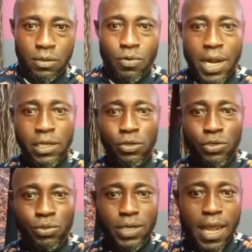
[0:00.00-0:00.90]
Why you
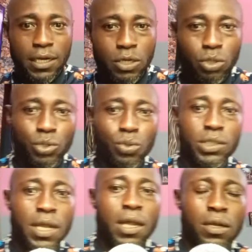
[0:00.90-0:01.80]
should add hot
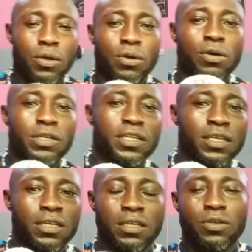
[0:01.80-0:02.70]
water on
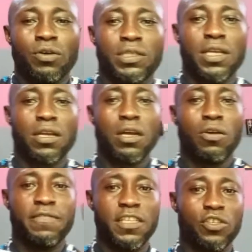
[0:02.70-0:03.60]
the container
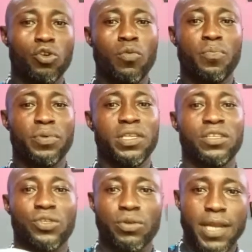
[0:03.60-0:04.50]
of the soup
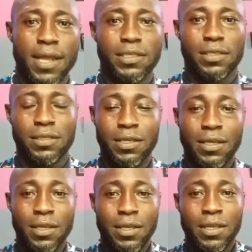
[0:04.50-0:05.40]
is so that
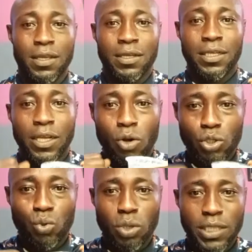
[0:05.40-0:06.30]
the
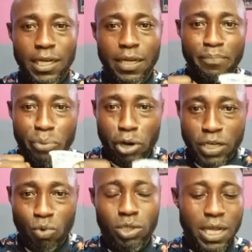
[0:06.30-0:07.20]
hot water, the
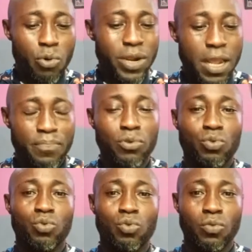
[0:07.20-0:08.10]
boiled water, will help you
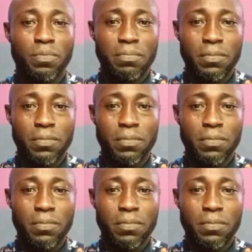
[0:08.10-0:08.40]
to